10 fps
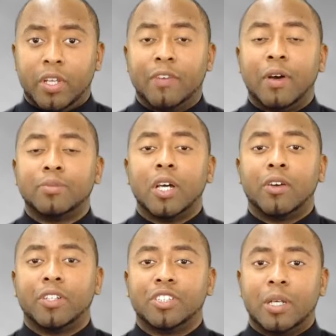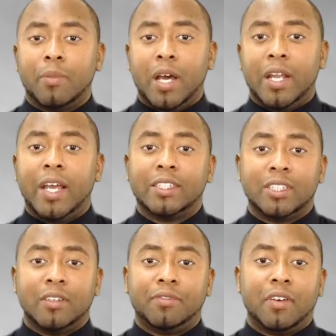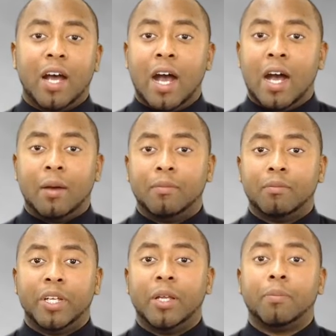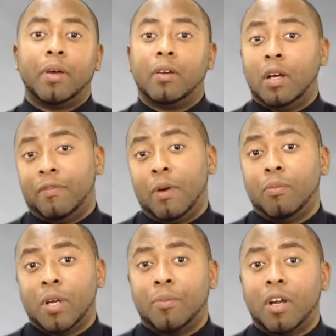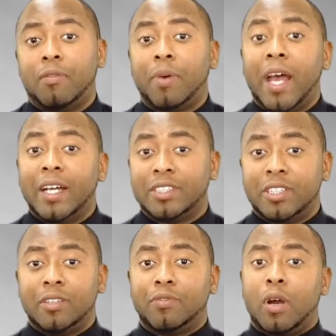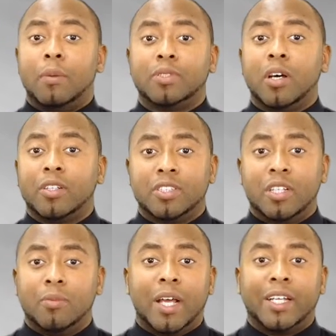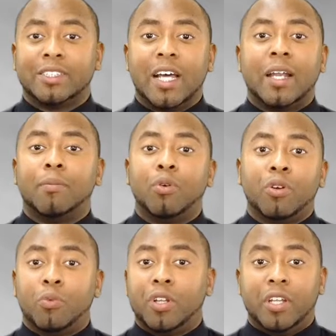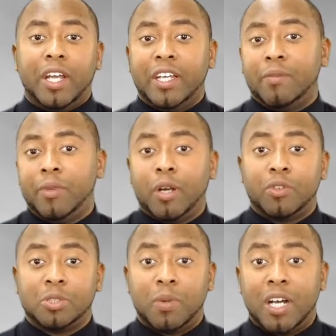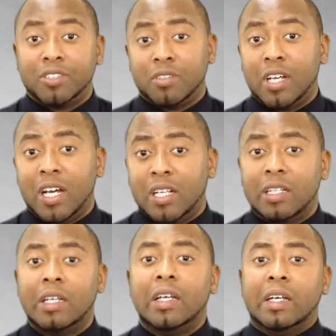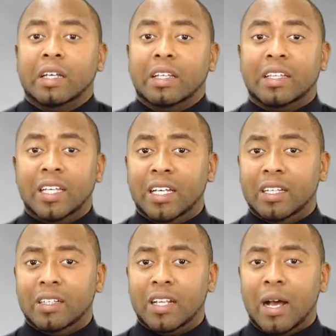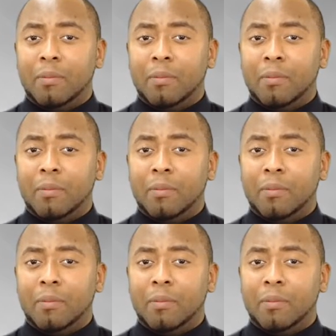If I'm talking to somebody as if I'm coming off passive, or I'm talking to them like it's not important whether they give me a response or not, then